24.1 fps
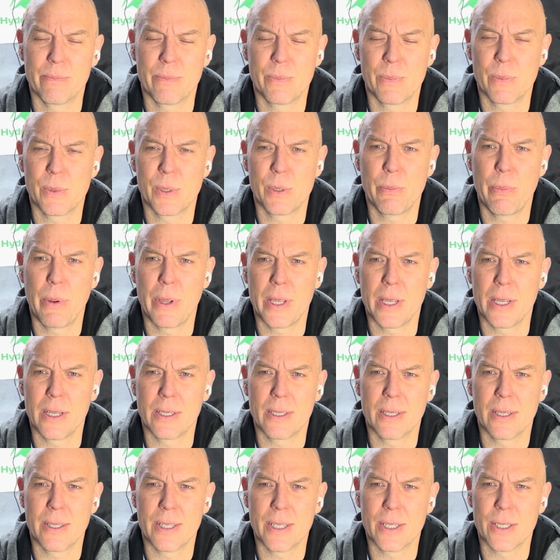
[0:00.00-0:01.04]
speaking
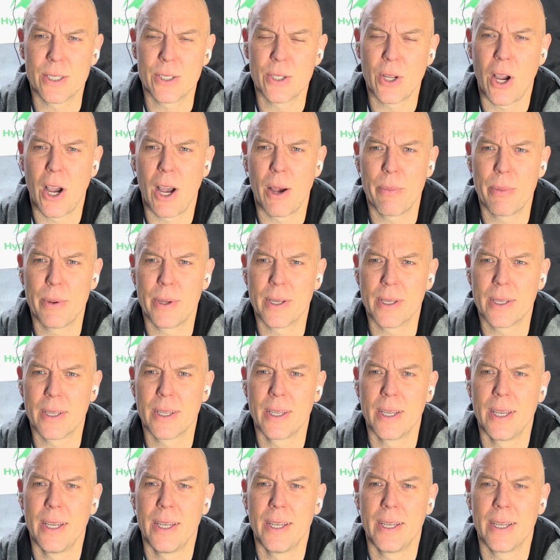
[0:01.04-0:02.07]
to this topic,
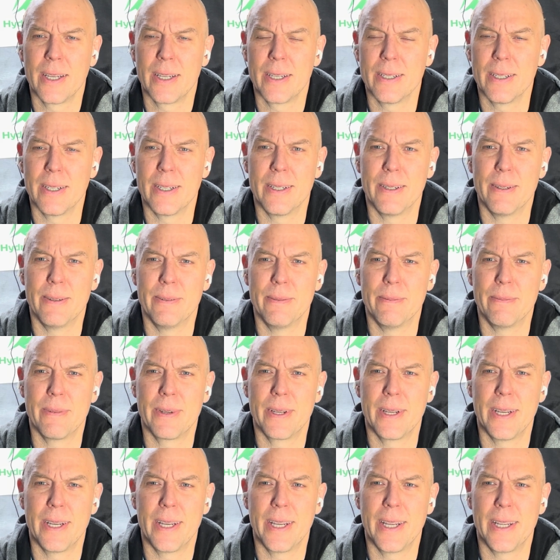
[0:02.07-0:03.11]

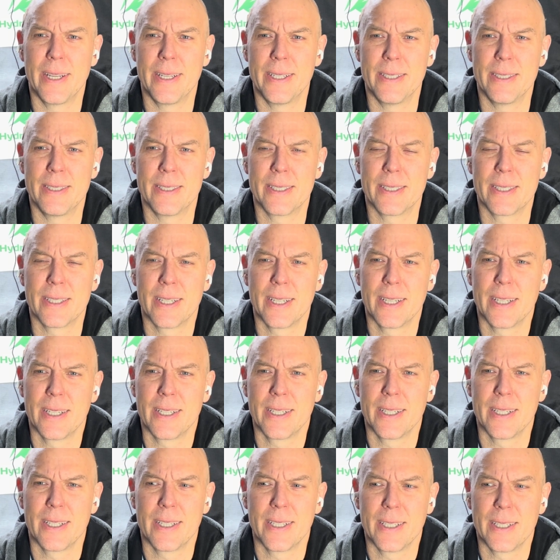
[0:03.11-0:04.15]
and
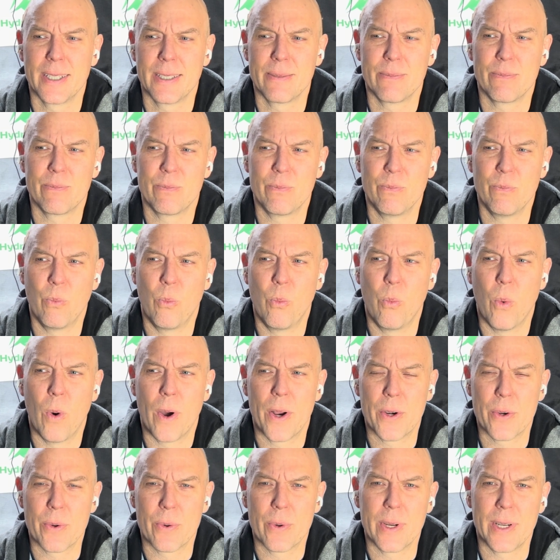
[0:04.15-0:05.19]

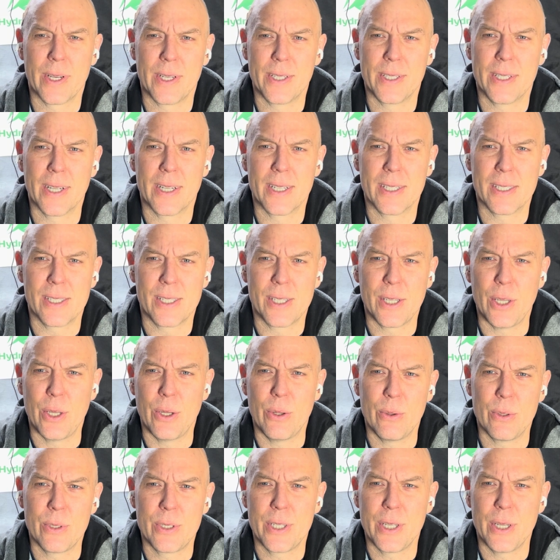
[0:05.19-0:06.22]
wondering, does
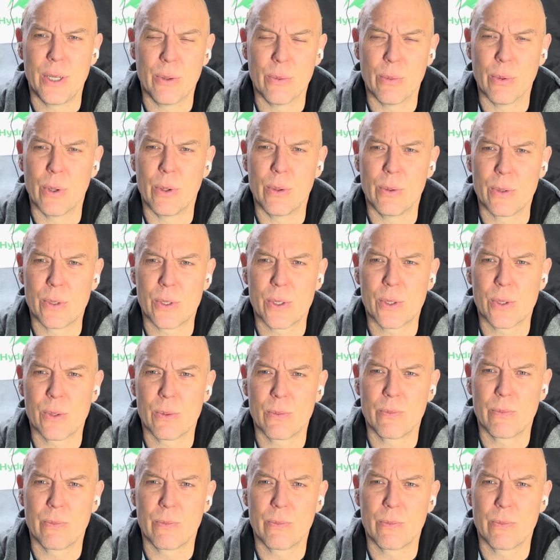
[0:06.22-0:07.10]
UC roots